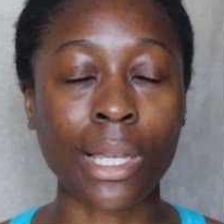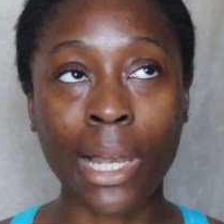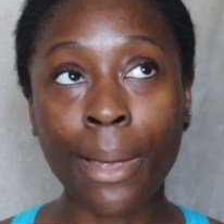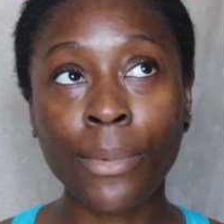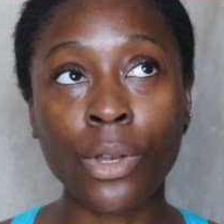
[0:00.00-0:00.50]

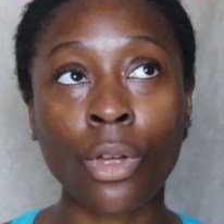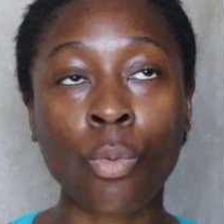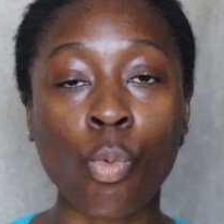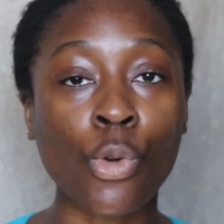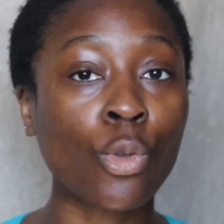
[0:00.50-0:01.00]
Let me know
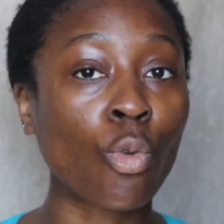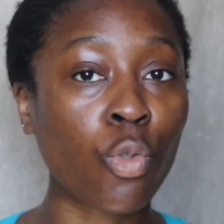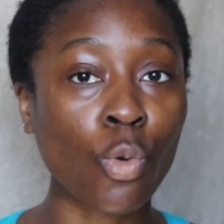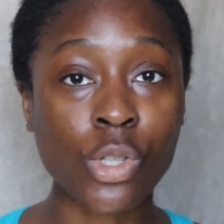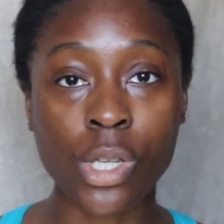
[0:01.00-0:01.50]
what your
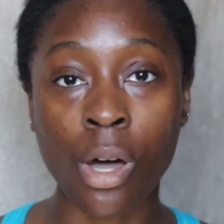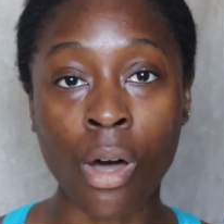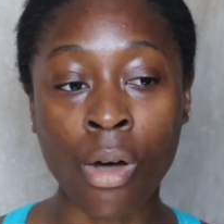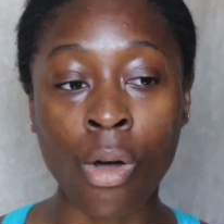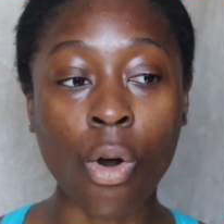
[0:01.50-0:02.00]
thoughts
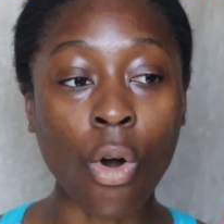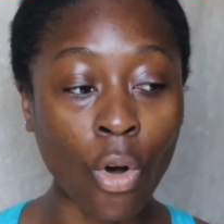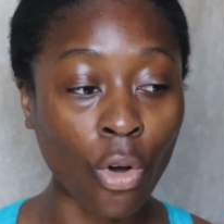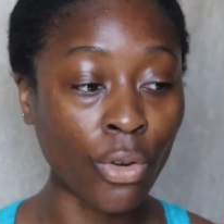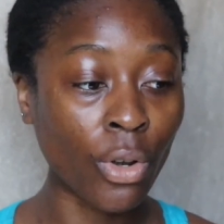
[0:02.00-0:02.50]
are
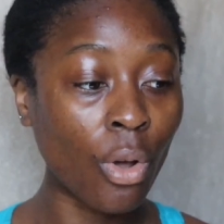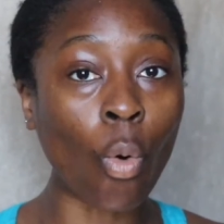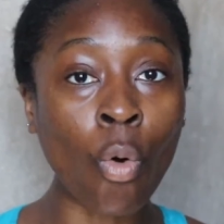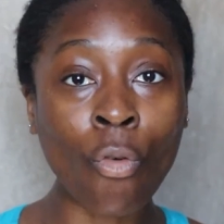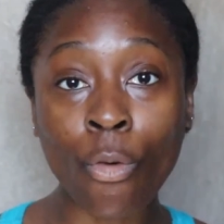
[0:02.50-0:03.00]
on
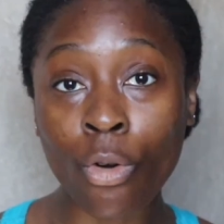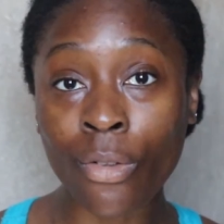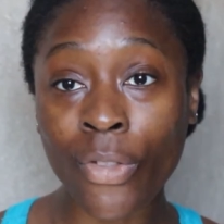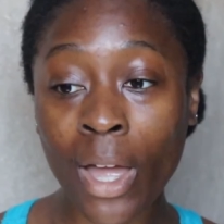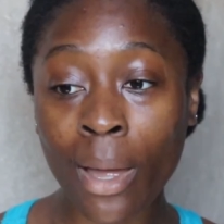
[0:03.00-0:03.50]
all 4
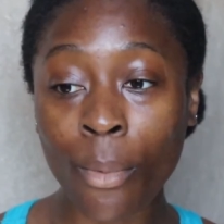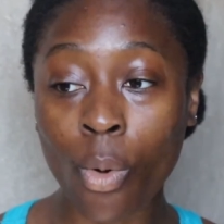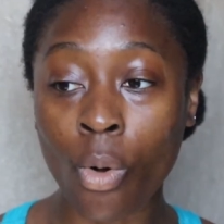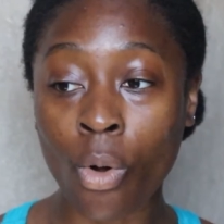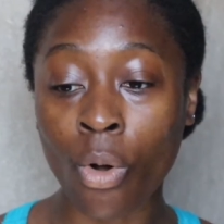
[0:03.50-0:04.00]
of them,
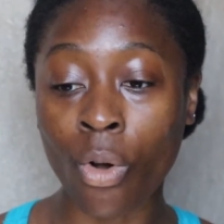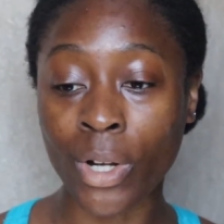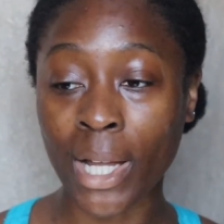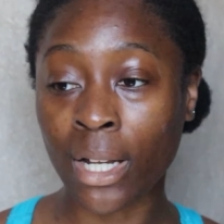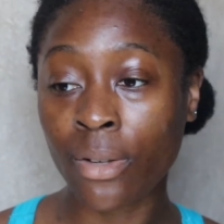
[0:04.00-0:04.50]
or
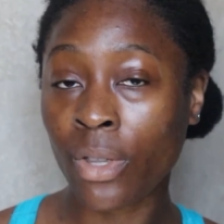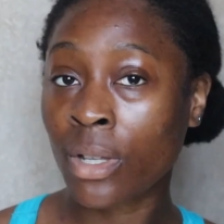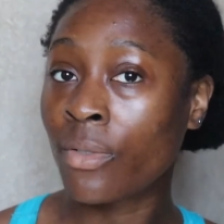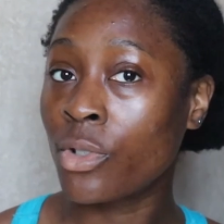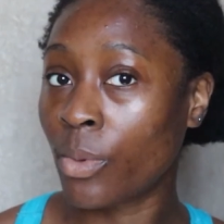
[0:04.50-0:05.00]
on any of the
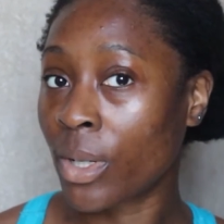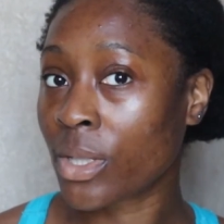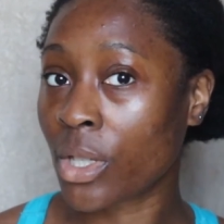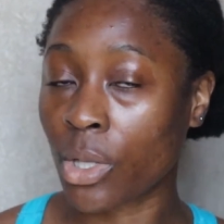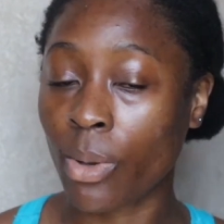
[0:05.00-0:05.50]
individual
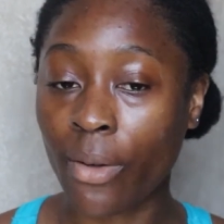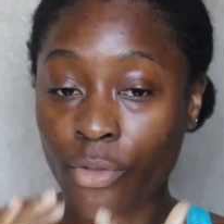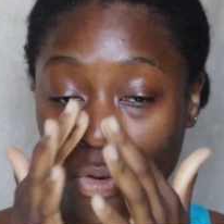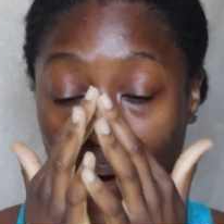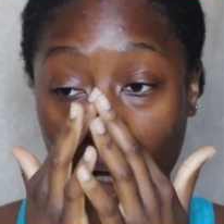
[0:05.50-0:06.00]
ones that you have
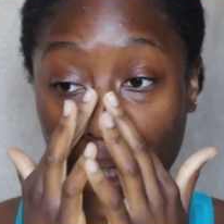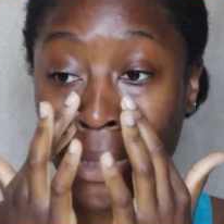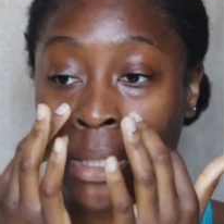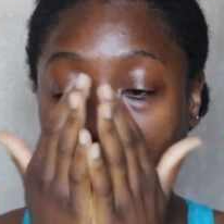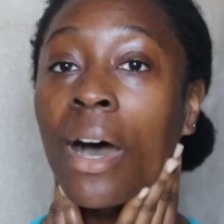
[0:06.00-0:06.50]
tried.